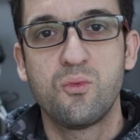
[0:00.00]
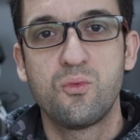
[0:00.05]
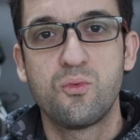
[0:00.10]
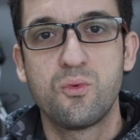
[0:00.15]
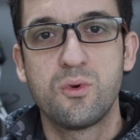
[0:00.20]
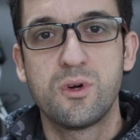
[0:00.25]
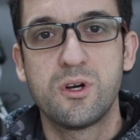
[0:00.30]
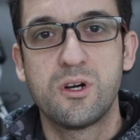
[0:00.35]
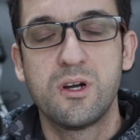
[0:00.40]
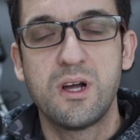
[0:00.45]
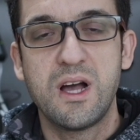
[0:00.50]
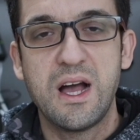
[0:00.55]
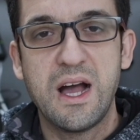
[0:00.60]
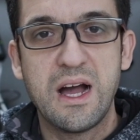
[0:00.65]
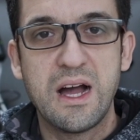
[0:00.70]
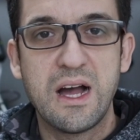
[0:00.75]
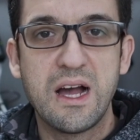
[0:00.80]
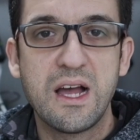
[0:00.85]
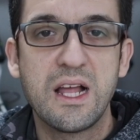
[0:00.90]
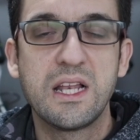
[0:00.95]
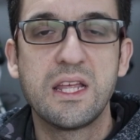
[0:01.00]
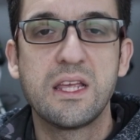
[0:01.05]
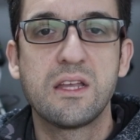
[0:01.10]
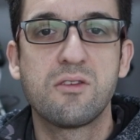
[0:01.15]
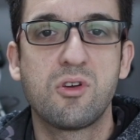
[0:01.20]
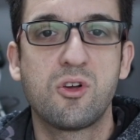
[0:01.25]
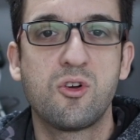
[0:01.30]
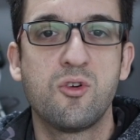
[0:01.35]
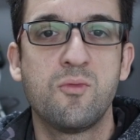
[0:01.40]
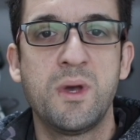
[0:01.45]
were highly
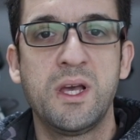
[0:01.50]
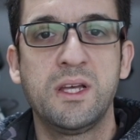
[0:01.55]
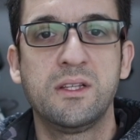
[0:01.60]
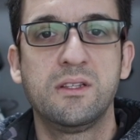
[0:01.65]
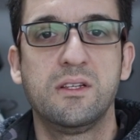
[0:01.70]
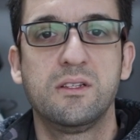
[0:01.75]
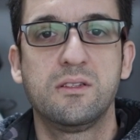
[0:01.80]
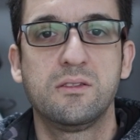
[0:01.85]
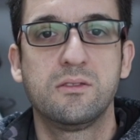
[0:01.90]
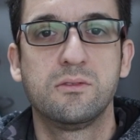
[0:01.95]
recommended